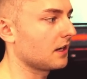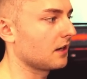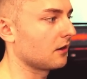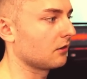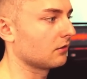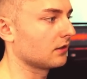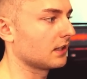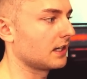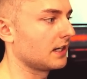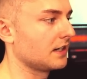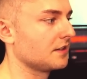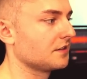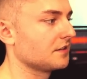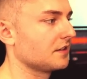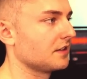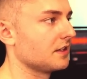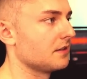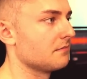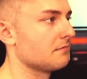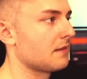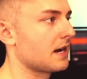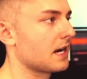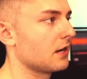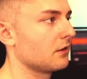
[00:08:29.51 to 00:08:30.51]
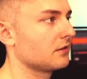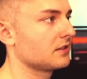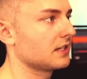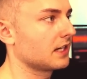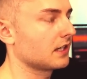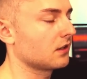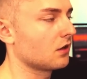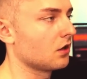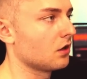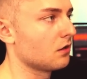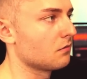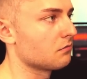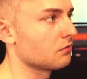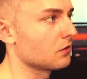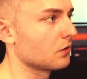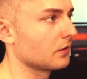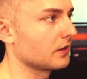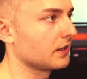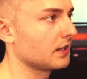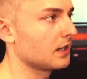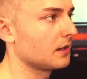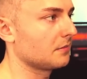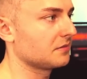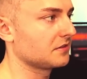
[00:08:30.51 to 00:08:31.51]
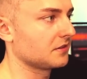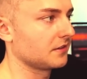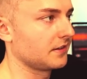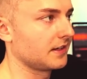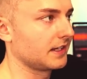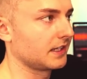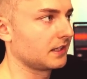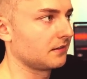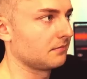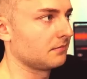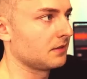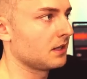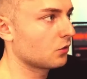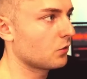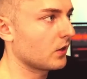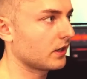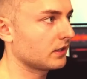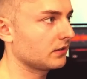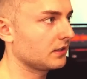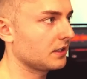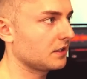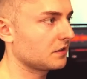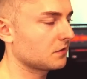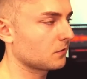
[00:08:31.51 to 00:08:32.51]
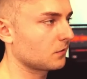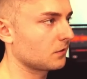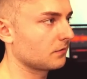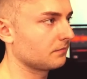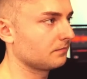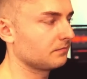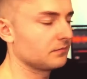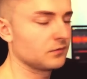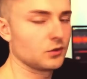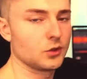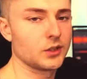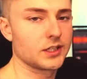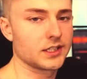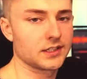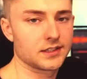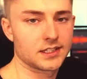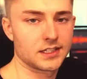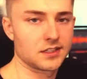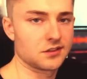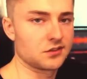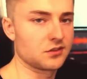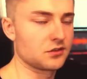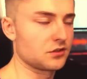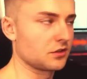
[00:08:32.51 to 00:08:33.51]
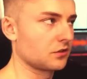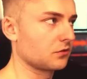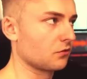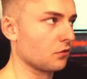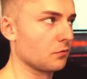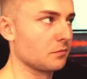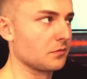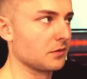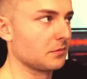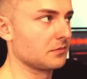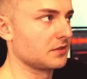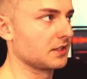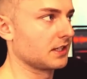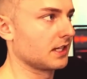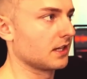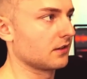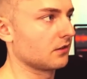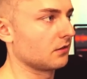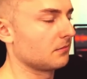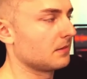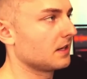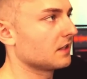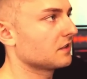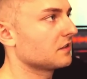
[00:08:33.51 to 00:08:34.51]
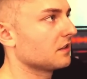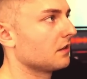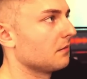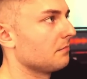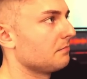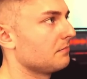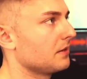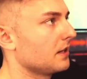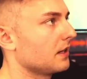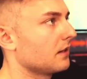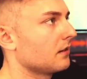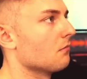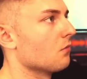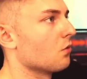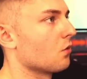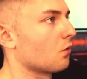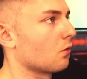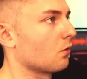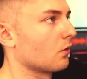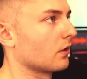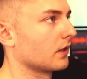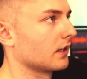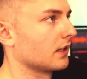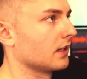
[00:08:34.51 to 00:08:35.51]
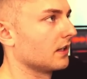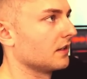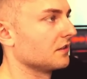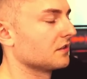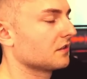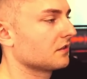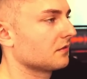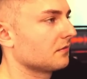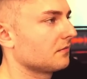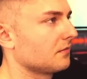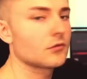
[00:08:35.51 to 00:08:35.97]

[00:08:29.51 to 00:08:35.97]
airlines, and then biotech all broken up so that I can quickly sort of look at things and just group them together. It makes it a bit more organized.